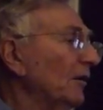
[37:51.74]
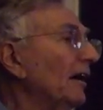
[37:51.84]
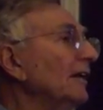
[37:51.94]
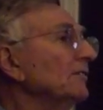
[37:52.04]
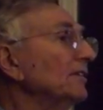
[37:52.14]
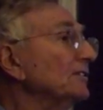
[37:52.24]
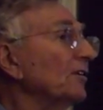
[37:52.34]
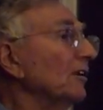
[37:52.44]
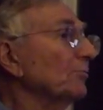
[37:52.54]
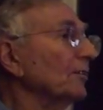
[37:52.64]
Well, I don't. Did
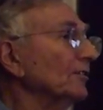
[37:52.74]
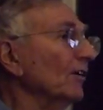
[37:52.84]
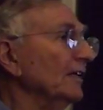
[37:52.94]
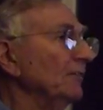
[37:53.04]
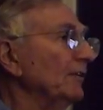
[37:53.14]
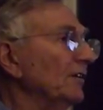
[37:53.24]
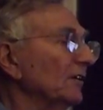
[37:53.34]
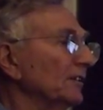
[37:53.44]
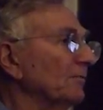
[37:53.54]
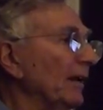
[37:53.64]
you call it bird dogging? We
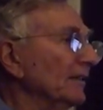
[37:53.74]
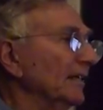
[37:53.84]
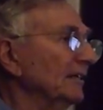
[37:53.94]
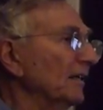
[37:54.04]
called it back then.